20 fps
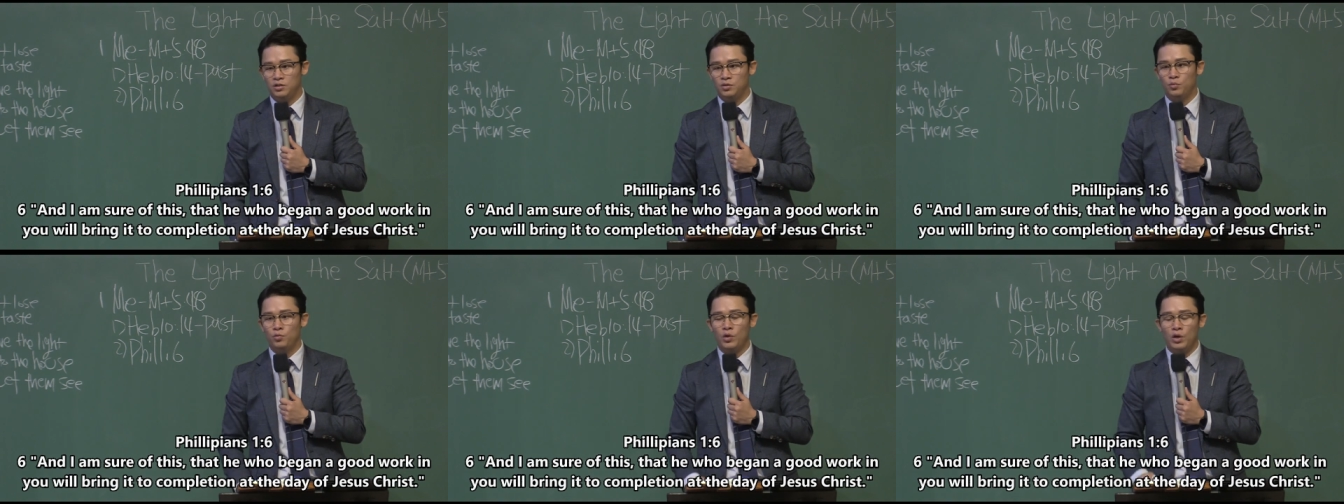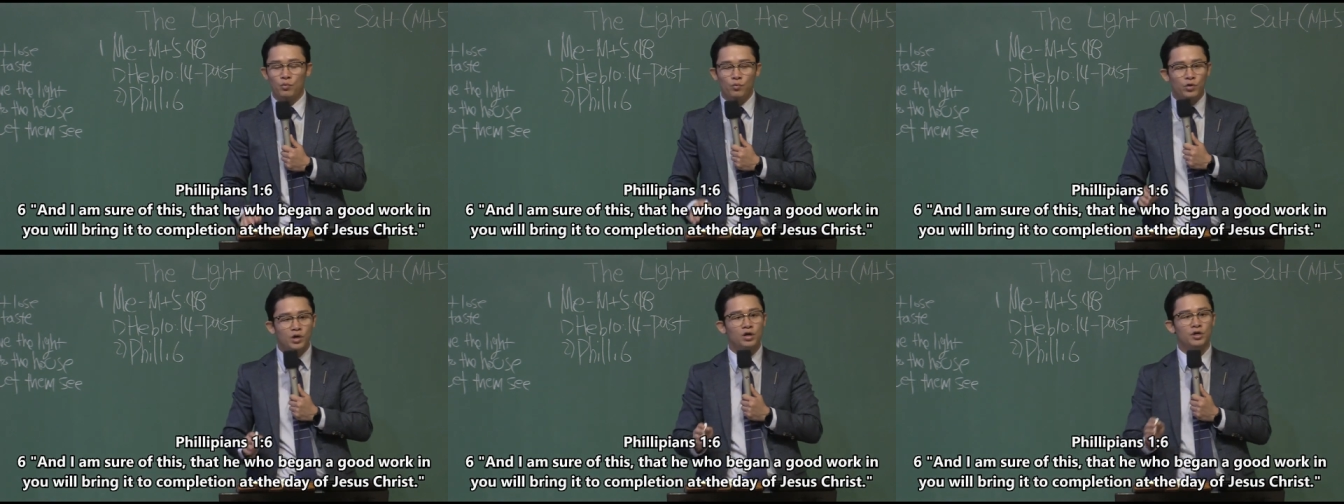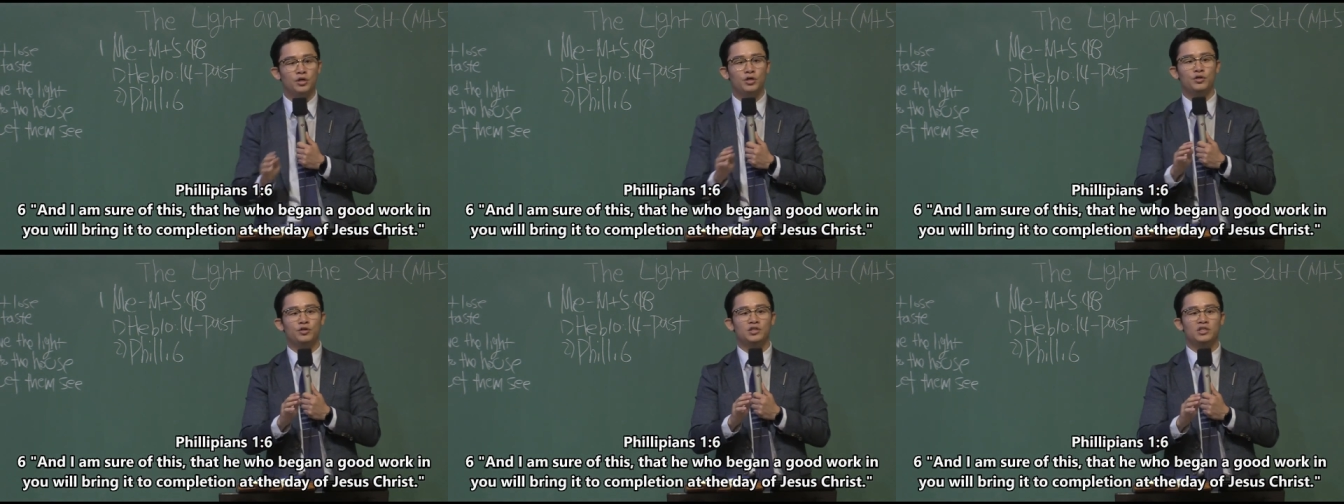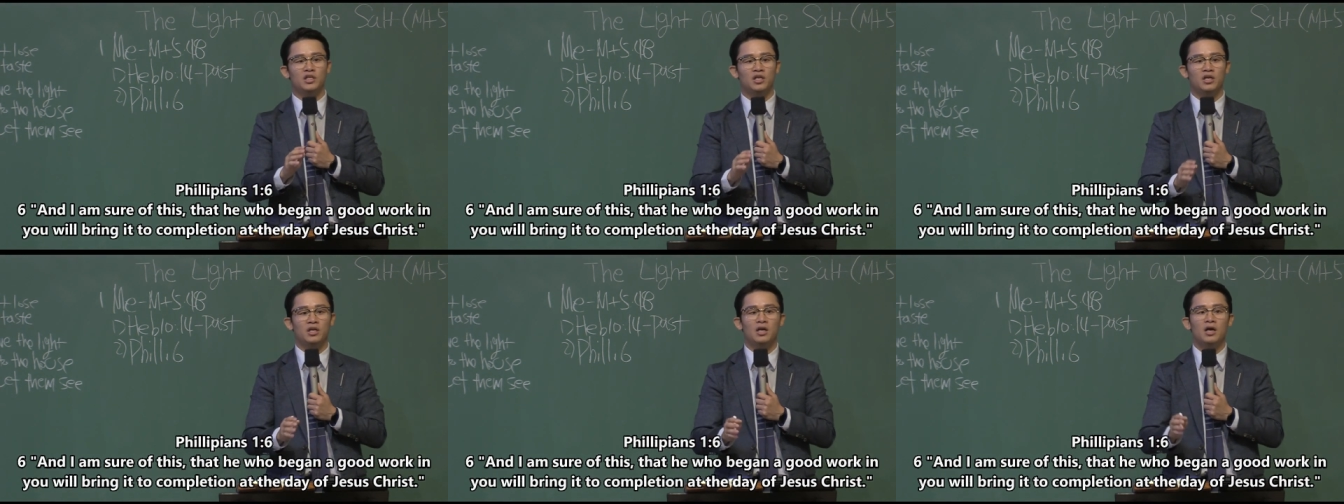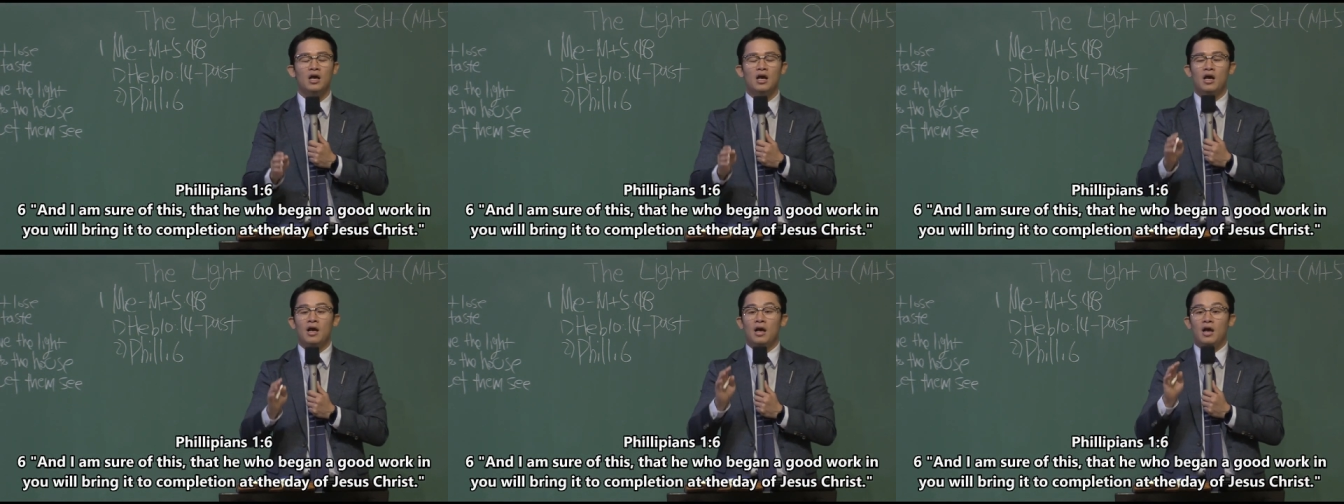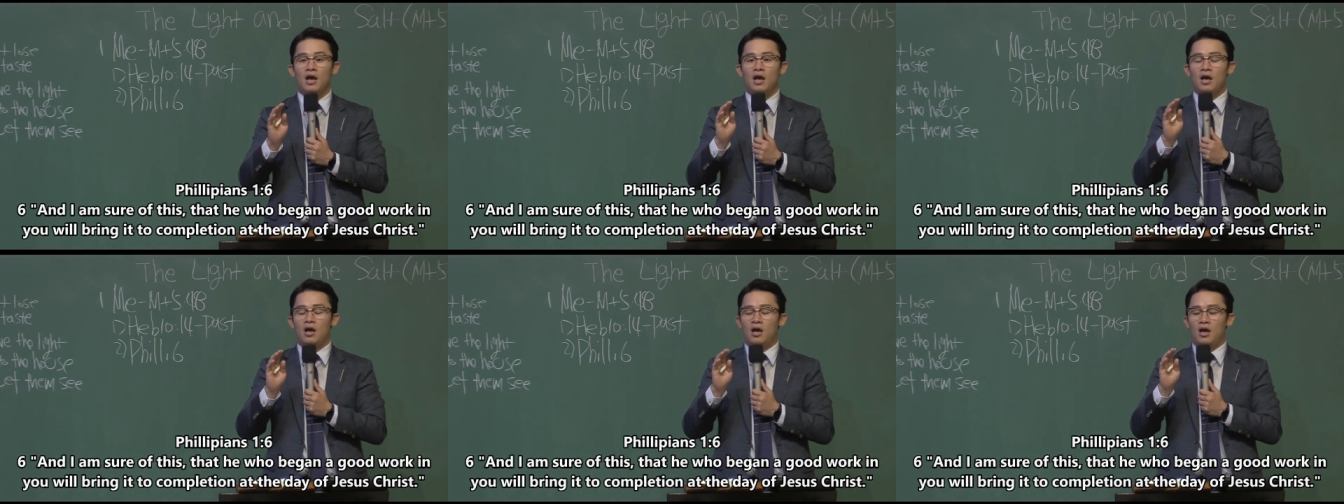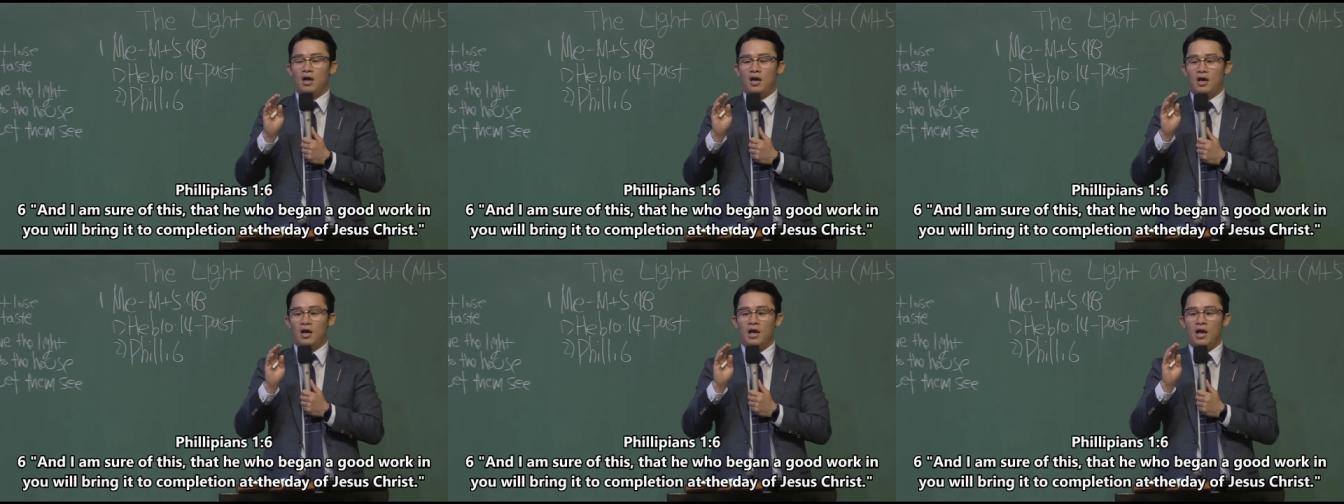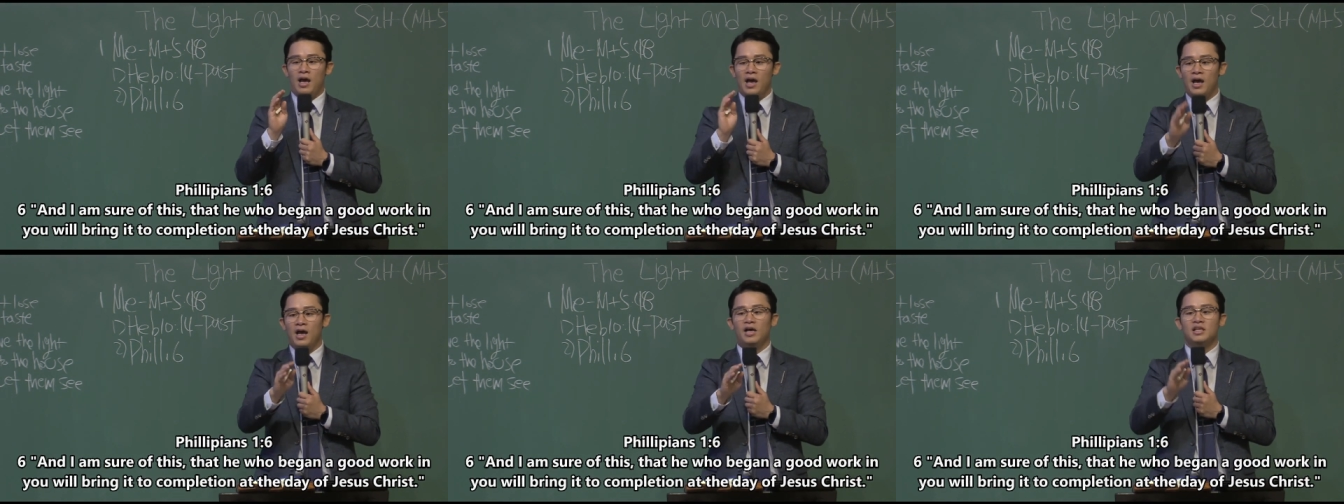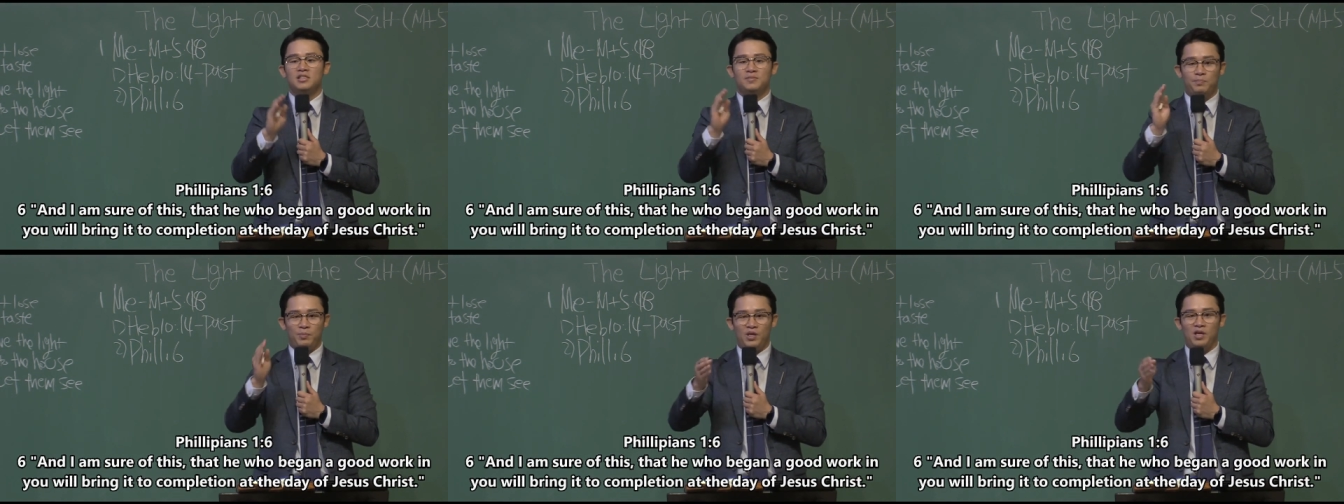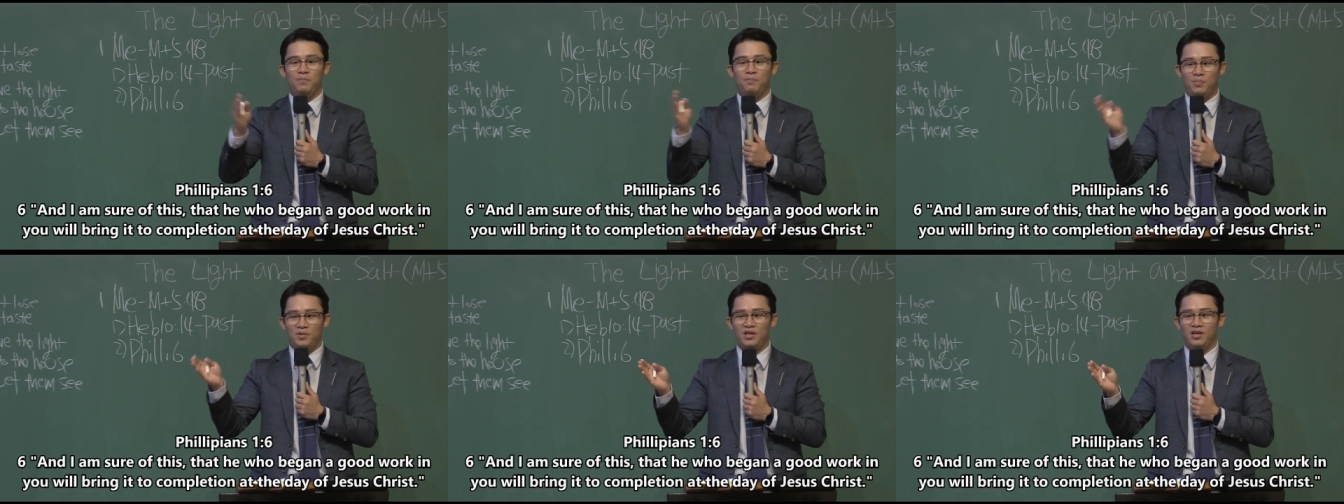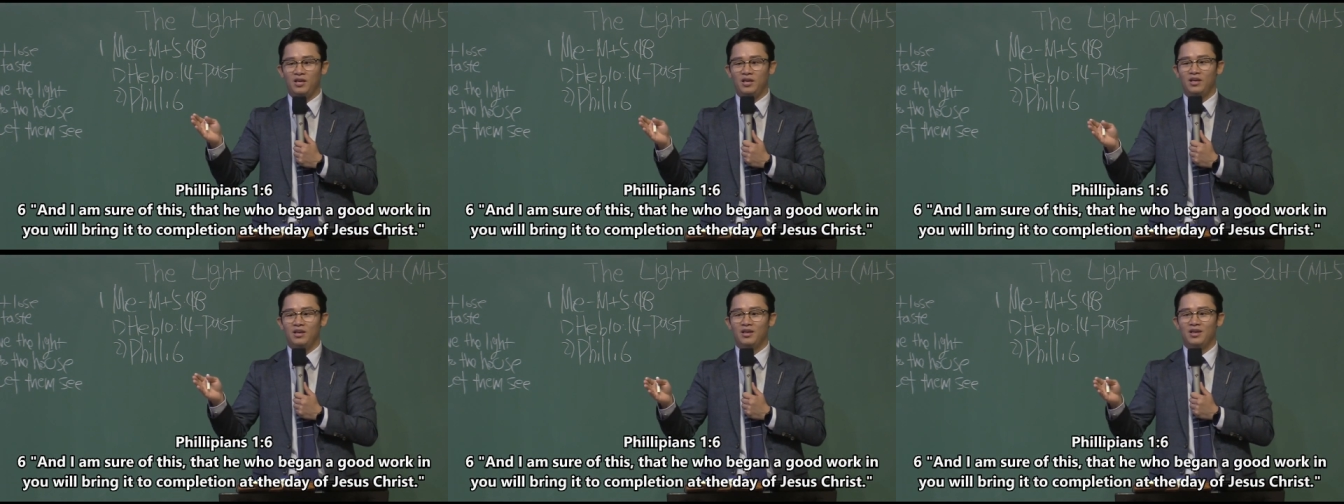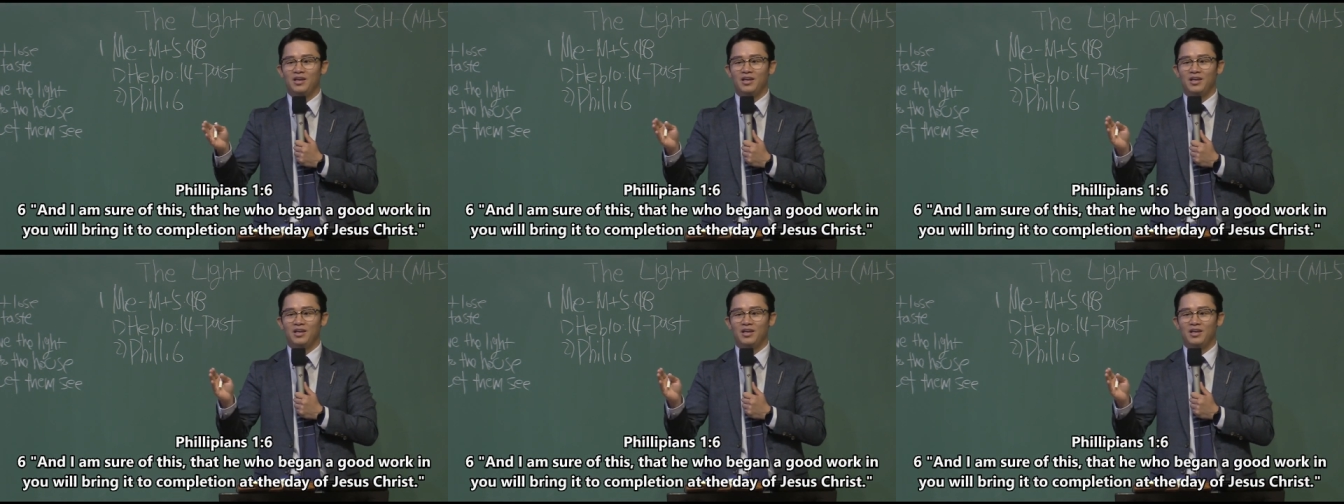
When we are using has PP,